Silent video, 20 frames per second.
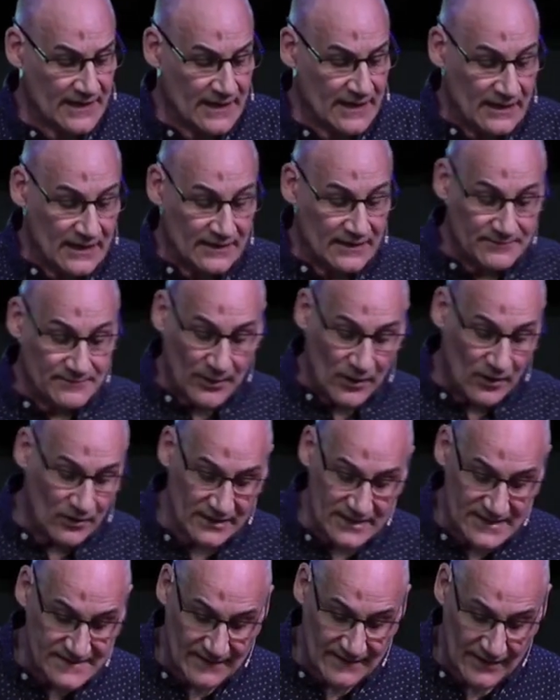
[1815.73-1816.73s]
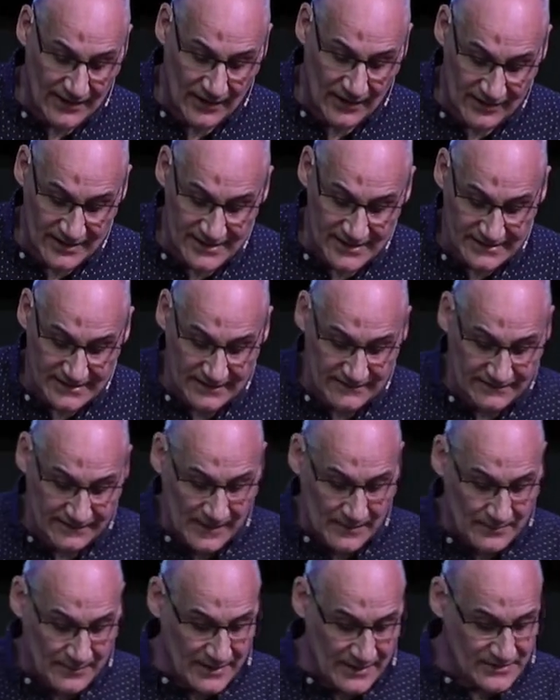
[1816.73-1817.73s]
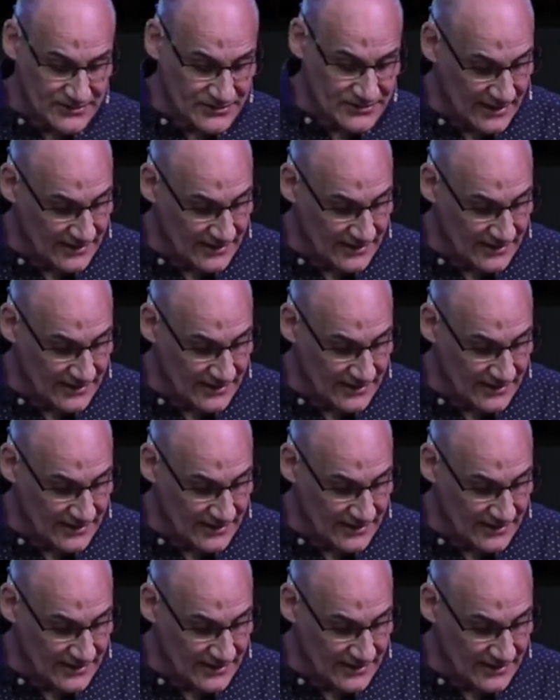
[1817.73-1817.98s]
And Paul is very honest in Philippians 3,